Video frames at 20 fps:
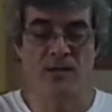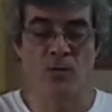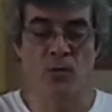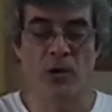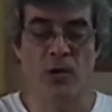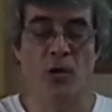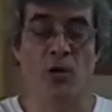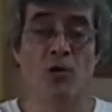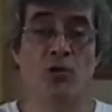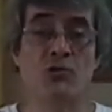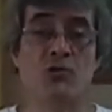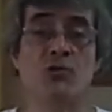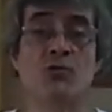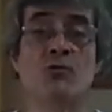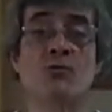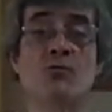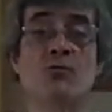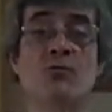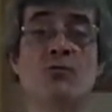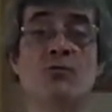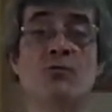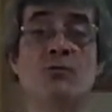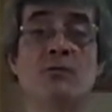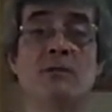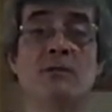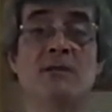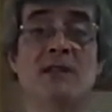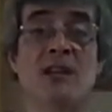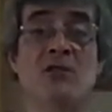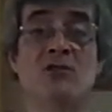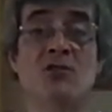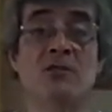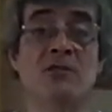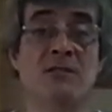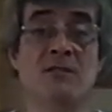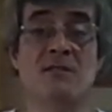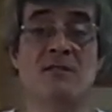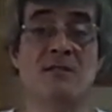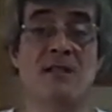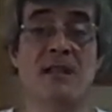we go to the
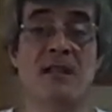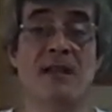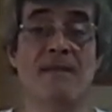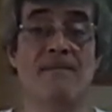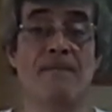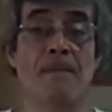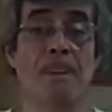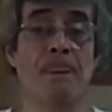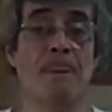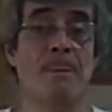Justice League